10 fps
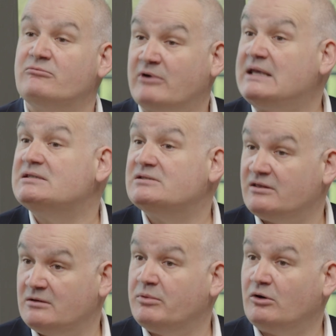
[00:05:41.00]
a race to
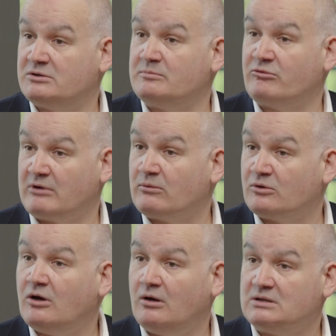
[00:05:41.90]
the bottom around
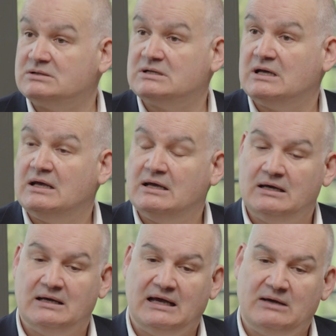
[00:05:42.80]
cost,
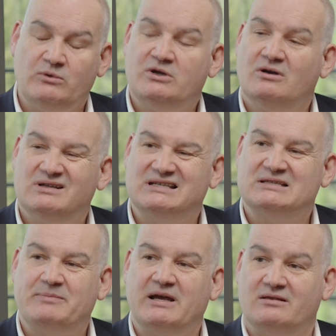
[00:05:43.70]
and we can't
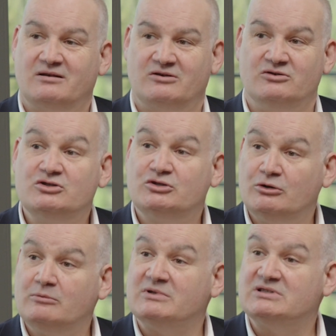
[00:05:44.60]
expect the
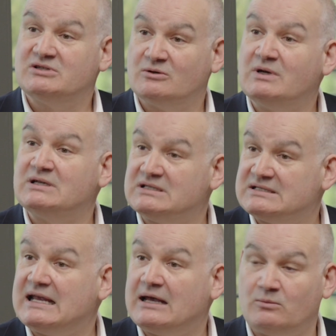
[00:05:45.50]
consumers to
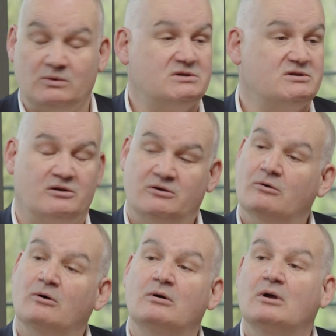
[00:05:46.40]
understand what's
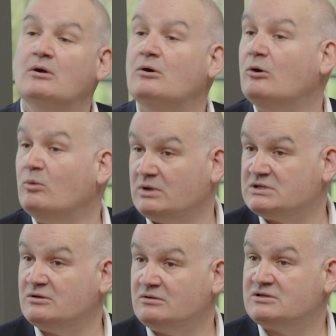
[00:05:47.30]
secure or
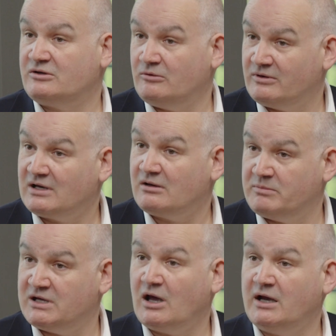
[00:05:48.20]
what's not secure. They're going to
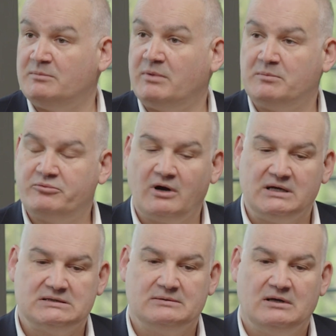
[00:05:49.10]
be guided by
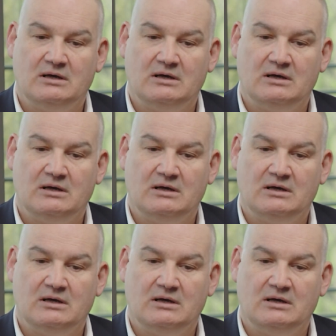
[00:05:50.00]
price.